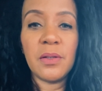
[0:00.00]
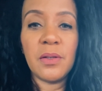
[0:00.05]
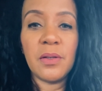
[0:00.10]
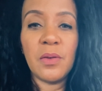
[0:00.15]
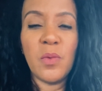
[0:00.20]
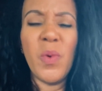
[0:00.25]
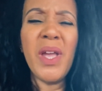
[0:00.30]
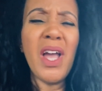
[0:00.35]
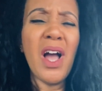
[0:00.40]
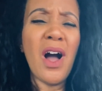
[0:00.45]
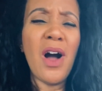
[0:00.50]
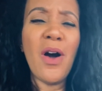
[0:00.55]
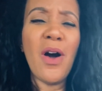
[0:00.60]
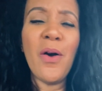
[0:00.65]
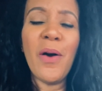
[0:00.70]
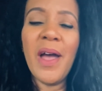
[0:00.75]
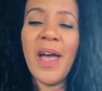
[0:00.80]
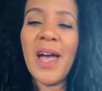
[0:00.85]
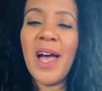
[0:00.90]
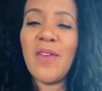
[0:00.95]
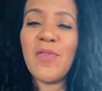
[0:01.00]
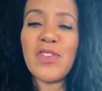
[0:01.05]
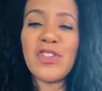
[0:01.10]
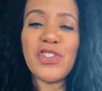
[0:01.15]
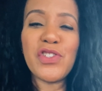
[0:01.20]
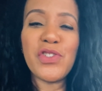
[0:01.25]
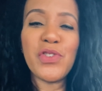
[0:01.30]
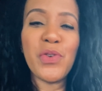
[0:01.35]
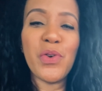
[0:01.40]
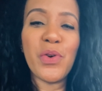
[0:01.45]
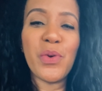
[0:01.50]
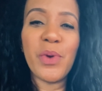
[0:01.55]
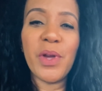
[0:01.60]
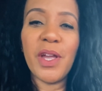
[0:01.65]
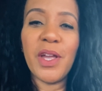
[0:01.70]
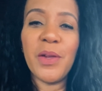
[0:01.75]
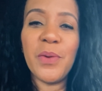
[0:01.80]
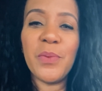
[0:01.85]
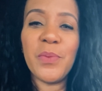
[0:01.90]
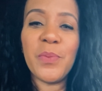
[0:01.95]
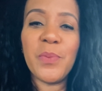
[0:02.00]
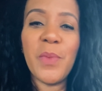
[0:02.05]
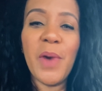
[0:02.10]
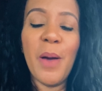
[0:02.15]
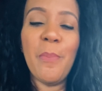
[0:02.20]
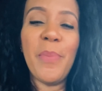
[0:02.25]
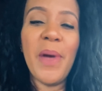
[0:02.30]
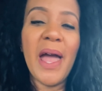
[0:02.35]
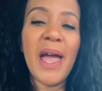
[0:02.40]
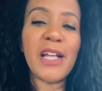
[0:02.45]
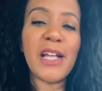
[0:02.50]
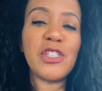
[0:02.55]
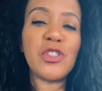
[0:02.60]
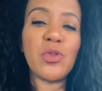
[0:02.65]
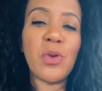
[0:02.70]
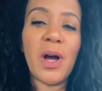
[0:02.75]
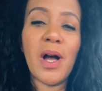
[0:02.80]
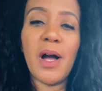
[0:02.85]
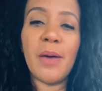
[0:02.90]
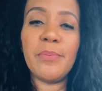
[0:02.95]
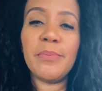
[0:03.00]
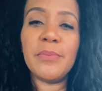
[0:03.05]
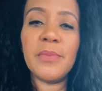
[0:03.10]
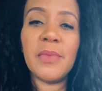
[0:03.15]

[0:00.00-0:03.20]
We all have a story, a backdrop,